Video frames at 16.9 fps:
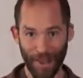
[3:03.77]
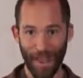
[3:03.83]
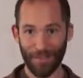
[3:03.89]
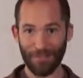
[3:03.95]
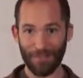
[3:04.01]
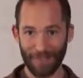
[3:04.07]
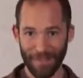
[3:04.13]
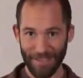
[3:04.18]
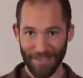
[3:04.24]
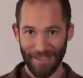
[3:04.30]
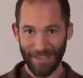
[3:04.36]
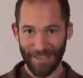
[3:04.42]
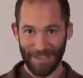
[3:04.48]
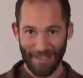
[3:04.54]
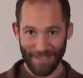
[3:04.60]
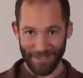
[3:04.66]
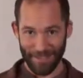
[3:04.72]
have to
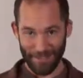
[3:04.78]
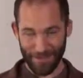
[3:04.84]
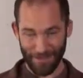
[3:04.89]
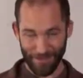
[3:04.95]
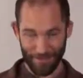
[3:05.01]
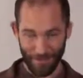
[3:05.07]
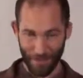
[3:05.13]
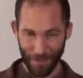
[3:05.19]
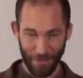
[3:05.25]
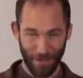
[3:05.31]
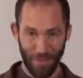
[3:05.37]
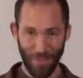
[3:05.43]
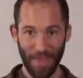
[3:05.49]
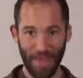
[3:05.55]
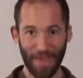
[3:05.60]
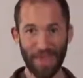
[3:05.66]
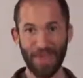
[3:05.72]
put your
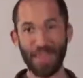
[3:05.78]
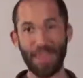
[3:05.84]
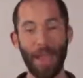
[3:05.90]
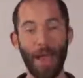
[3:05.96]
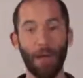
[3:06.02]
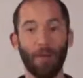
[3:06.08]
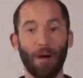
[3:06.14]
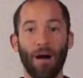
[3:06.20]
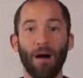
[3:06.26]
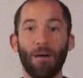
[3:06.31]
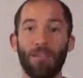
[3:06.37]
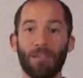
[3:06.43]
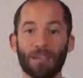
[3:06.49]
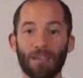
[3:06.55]
thinking cap on.